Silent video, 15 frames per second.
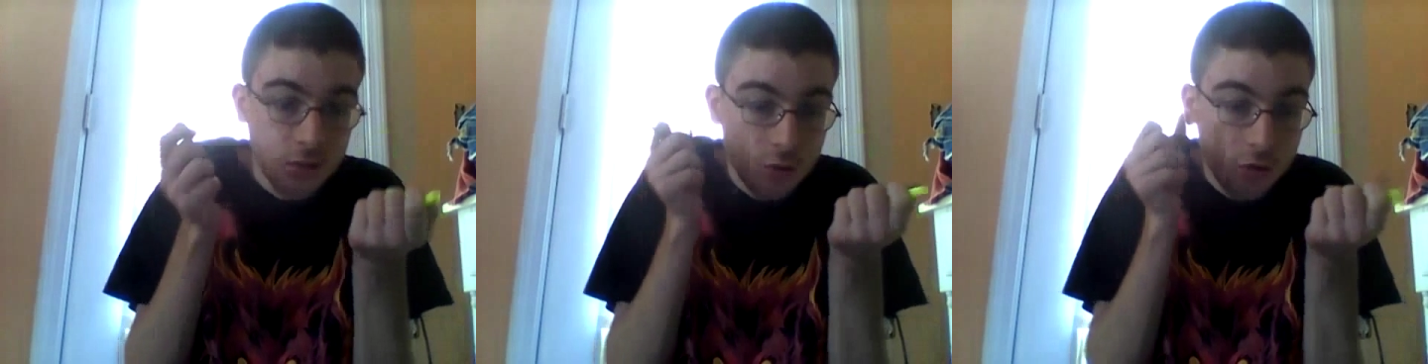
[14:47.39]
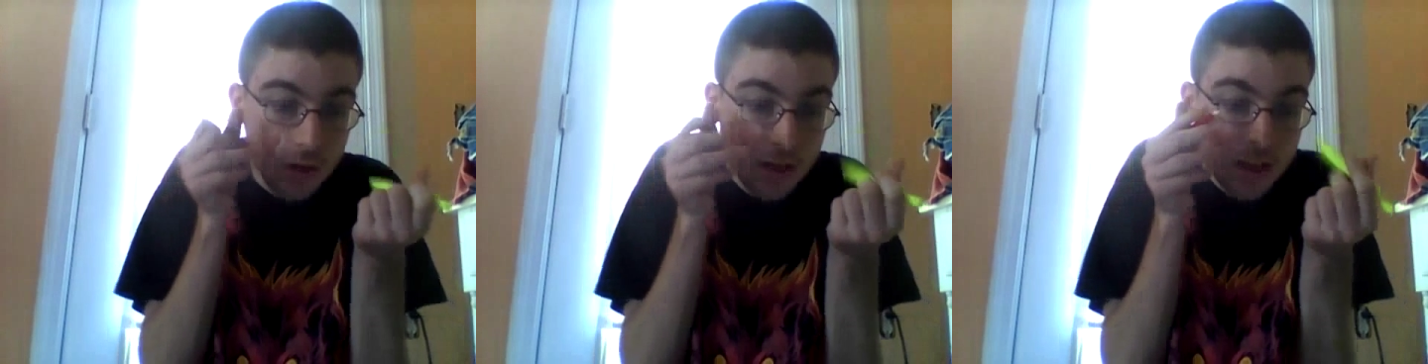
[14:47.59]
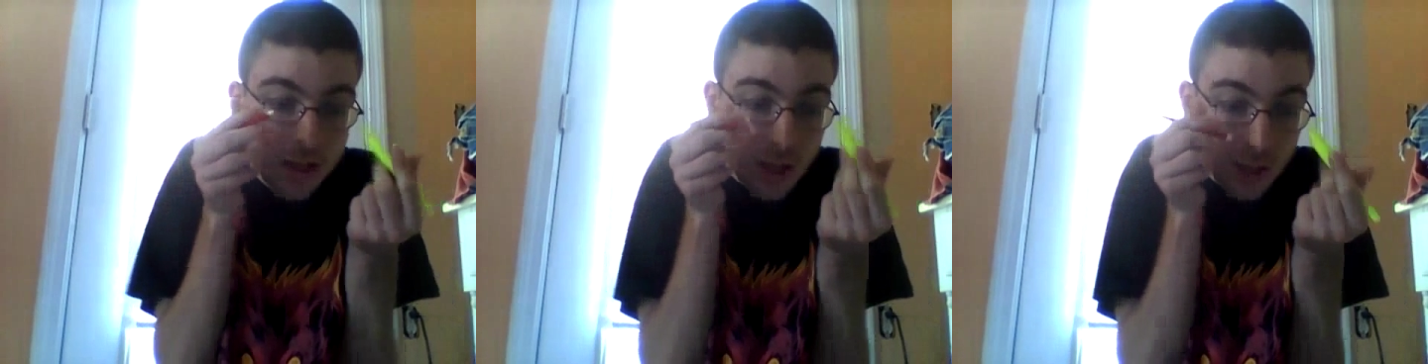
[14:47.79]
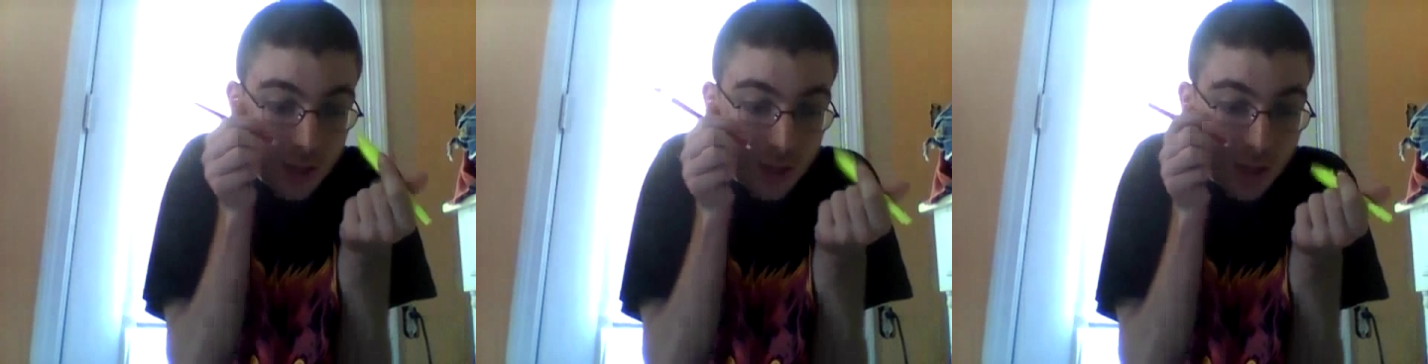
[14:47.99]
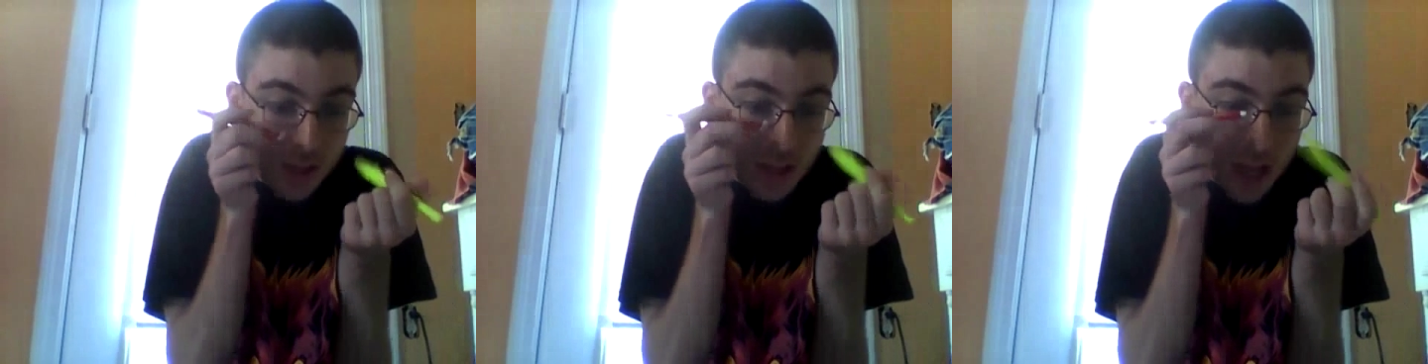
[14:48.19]
Chris tells
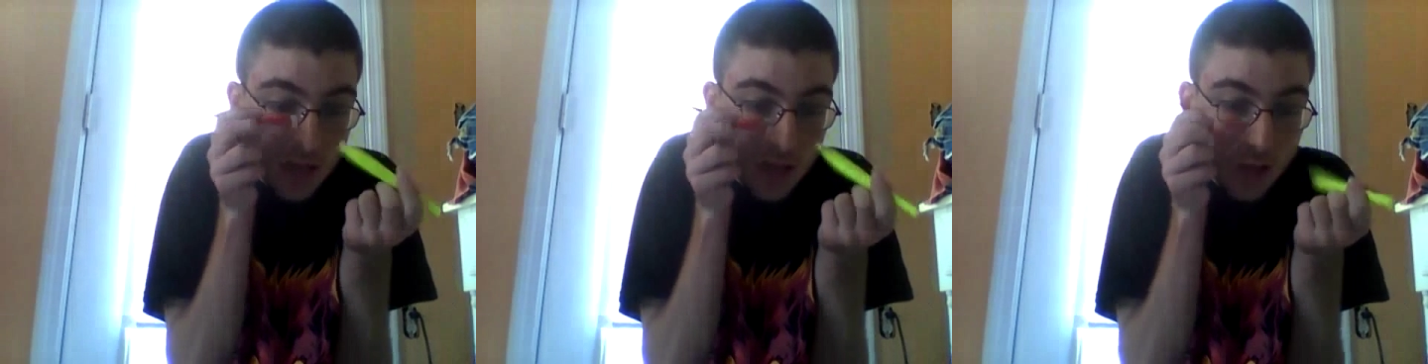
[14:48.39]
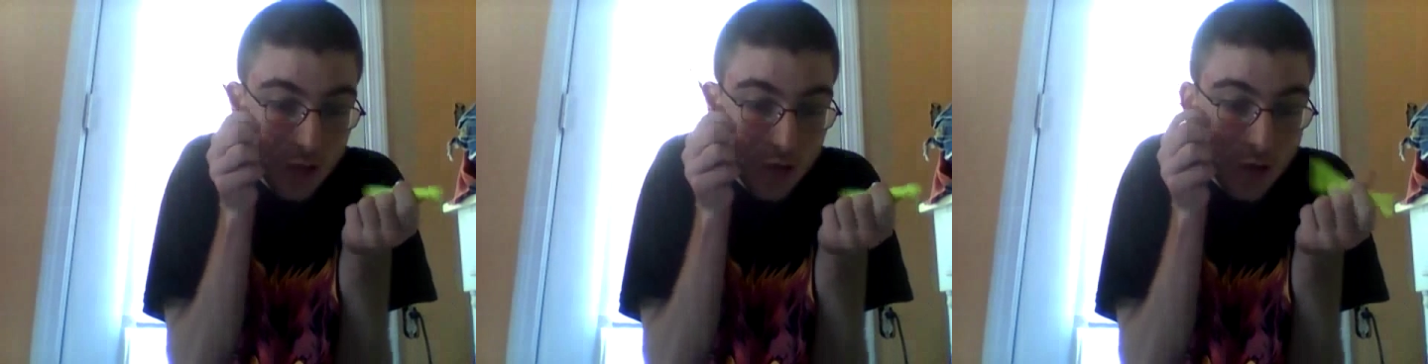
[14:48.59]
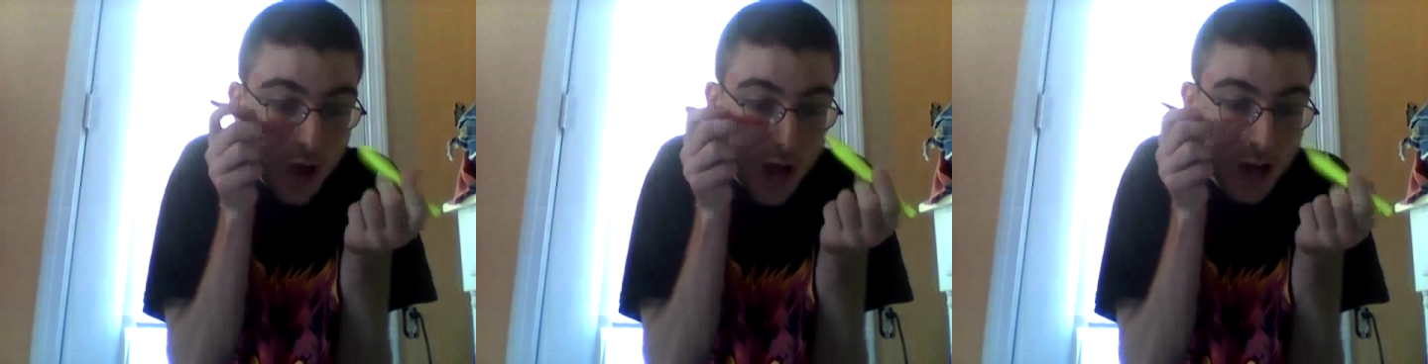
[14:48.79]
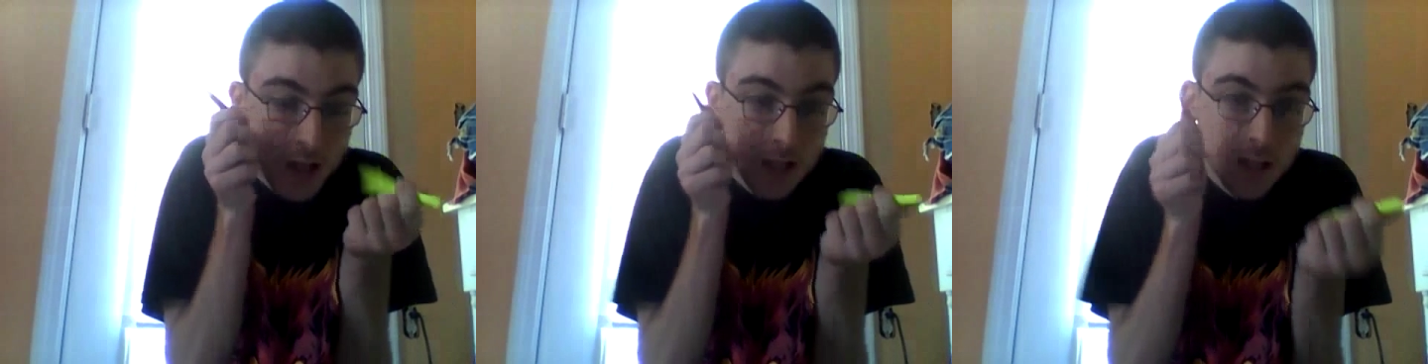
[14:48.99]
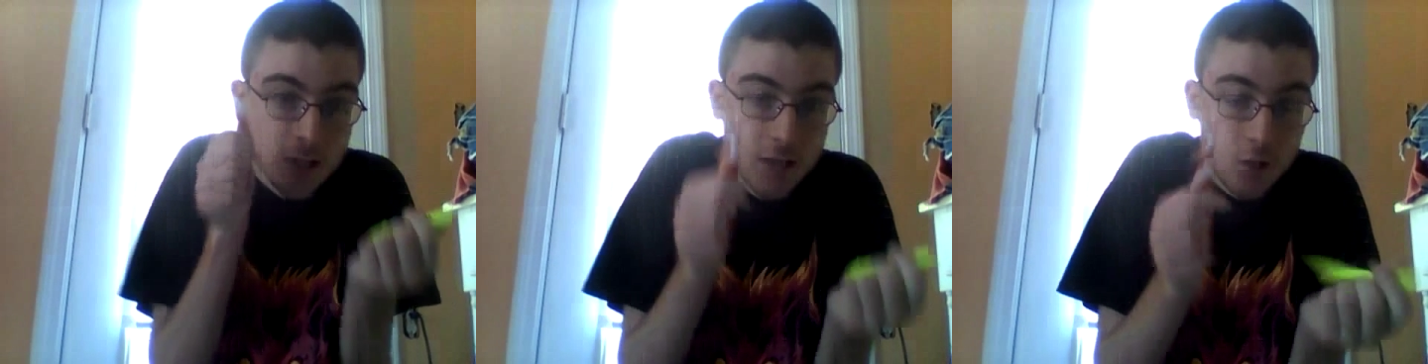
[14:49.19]
him he's at these
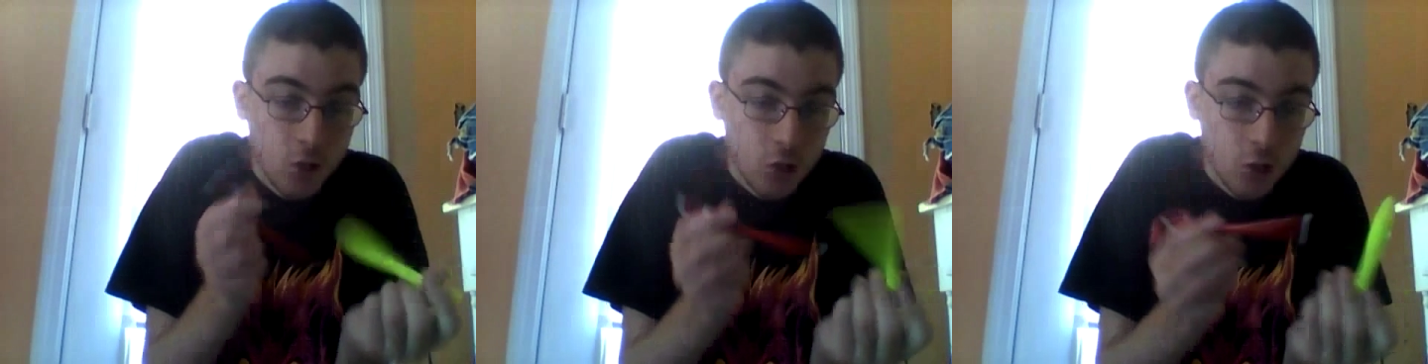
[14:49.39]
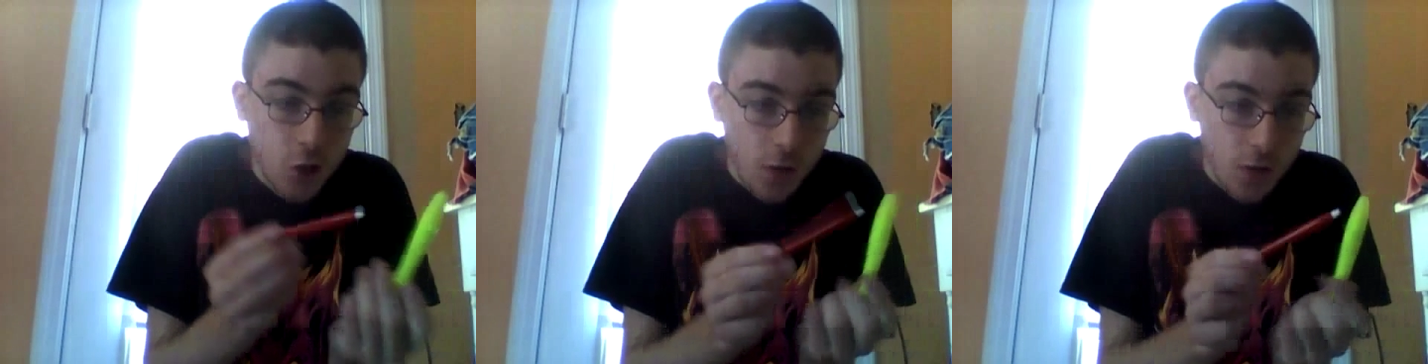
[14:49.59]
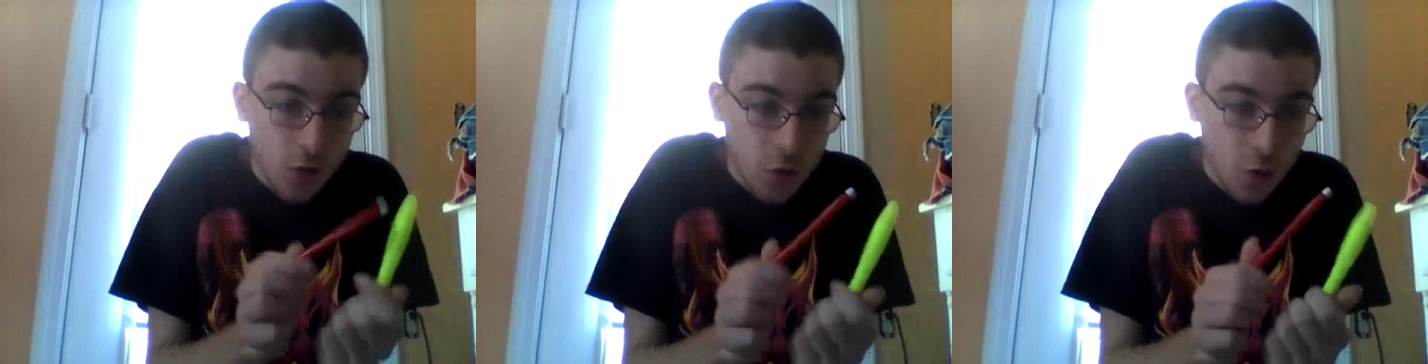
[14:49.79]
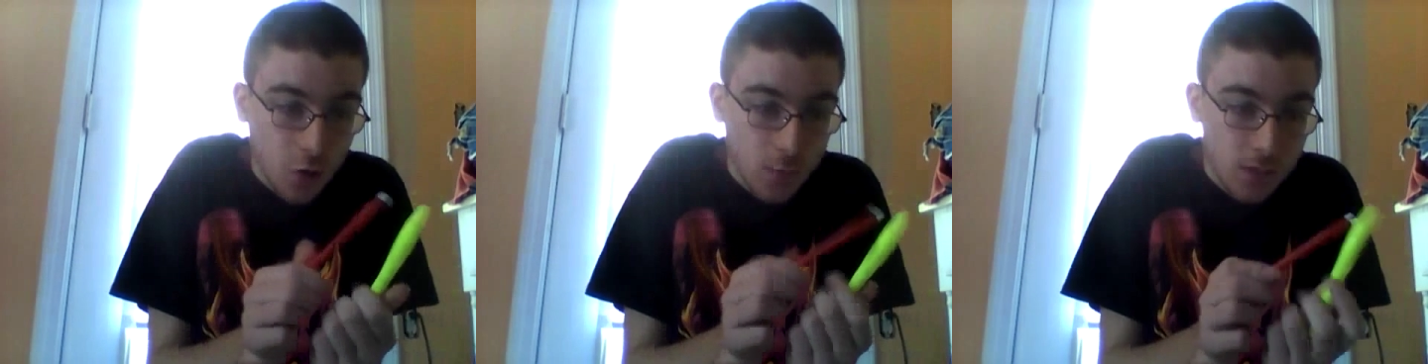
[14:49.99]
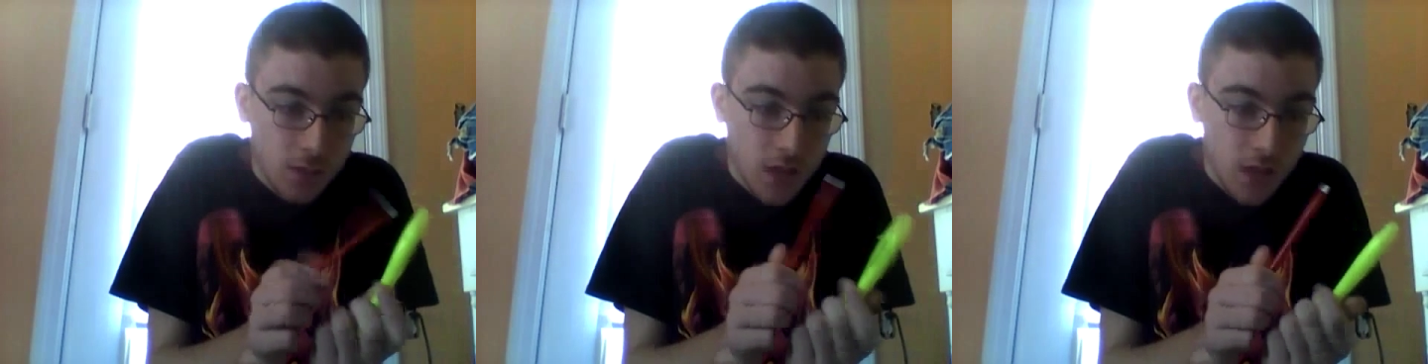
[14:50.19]
riots because they just shot this
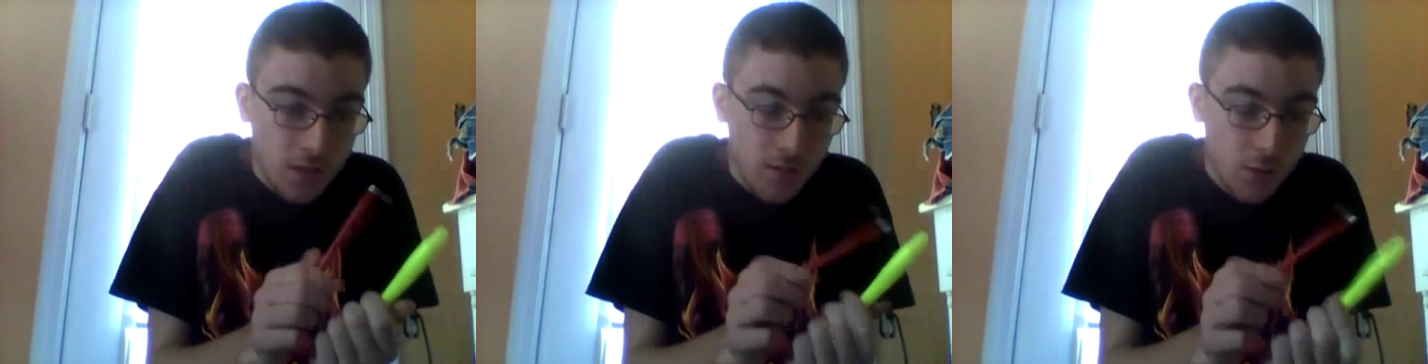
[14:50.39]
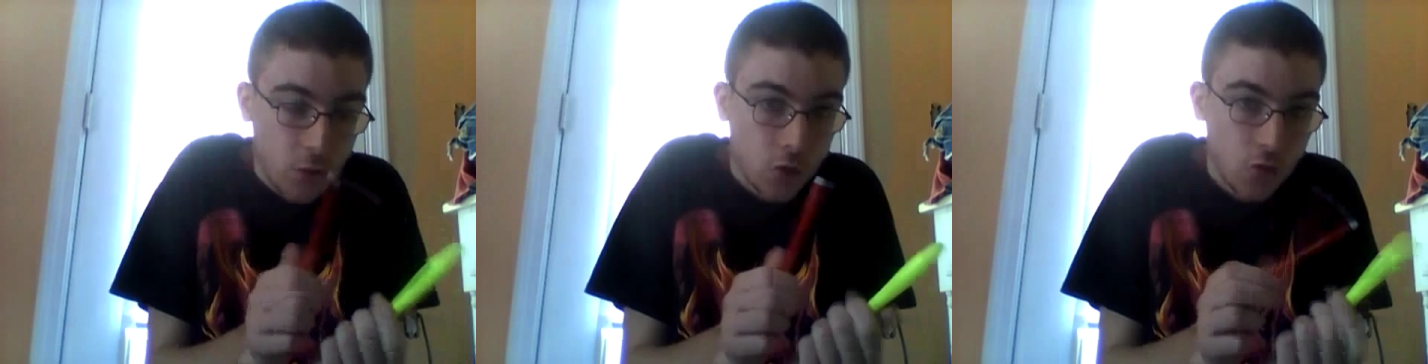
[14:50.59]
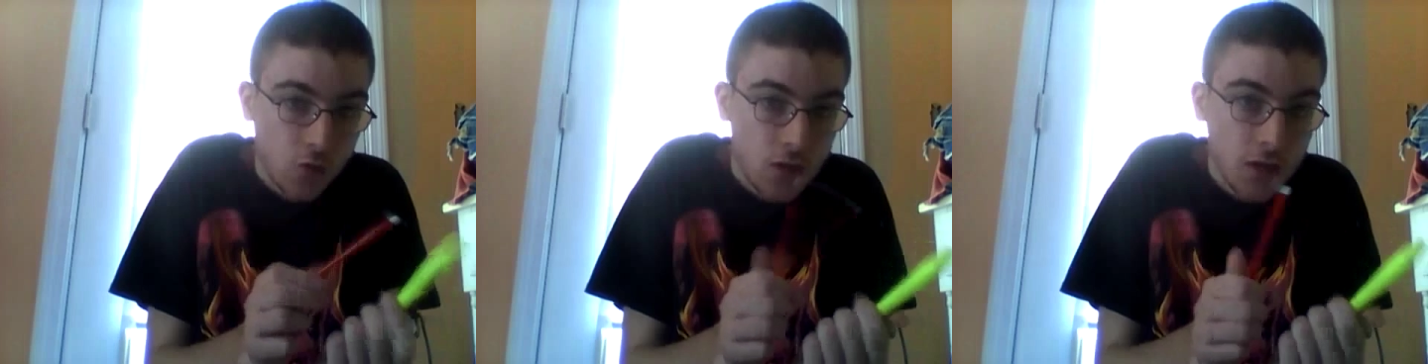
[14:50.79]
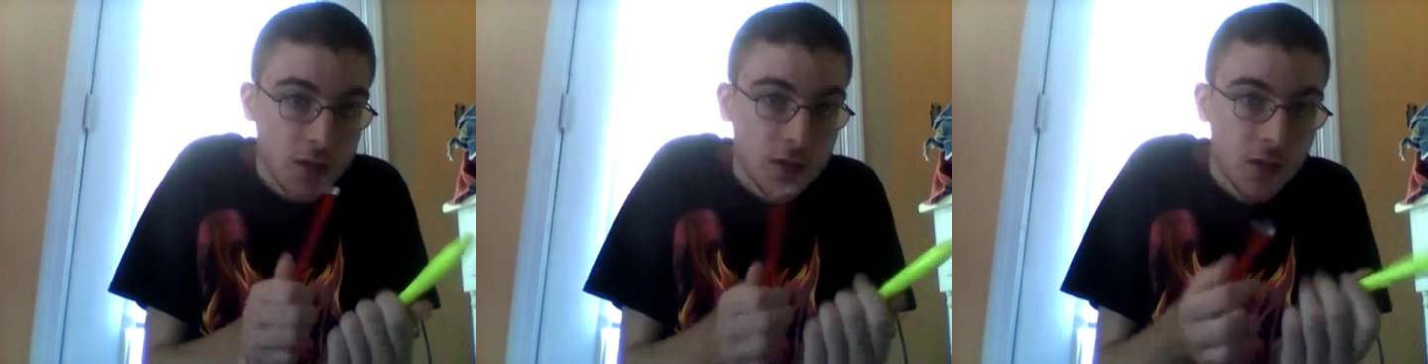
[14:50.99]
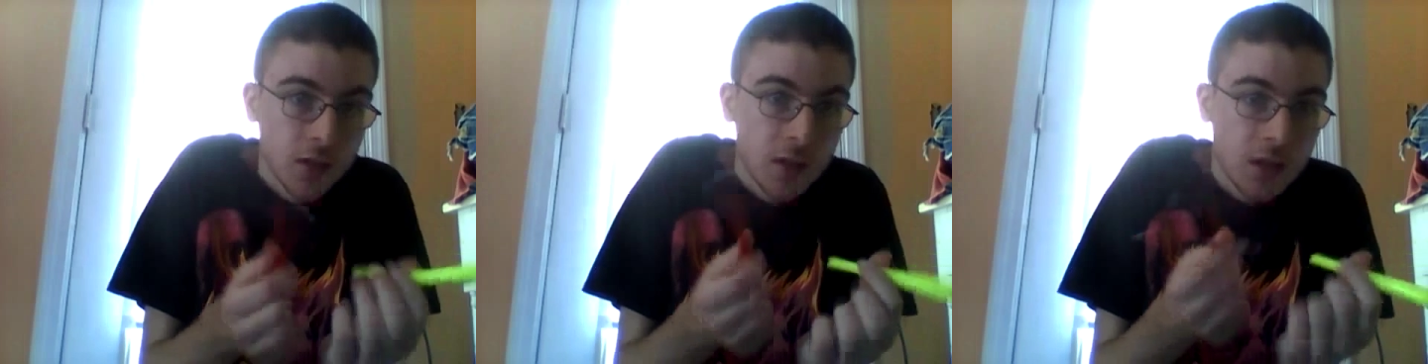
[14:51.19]
homeless guy for no
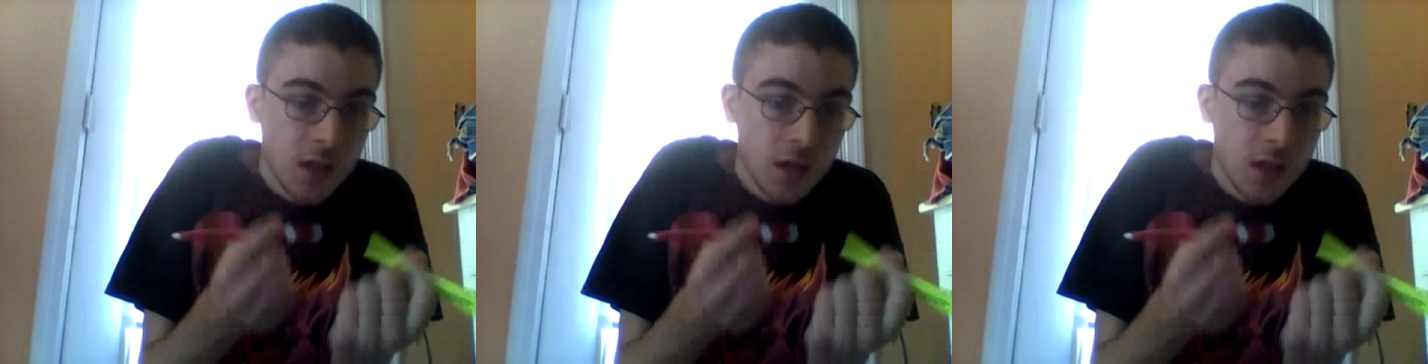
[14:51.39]
reason.